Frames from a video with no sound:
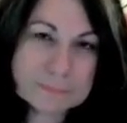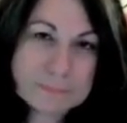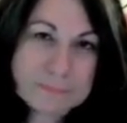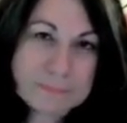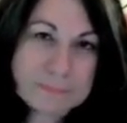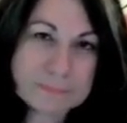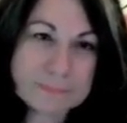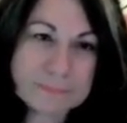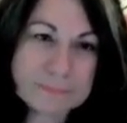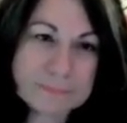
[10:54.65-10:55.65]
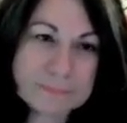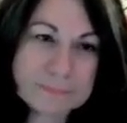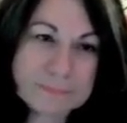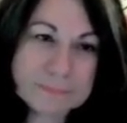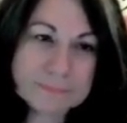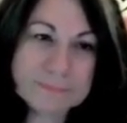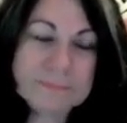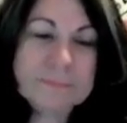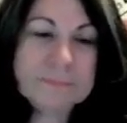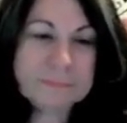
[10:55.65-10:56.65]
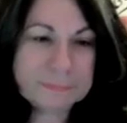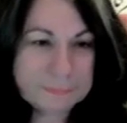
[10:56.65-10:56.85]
No words are spoken by the person on screen.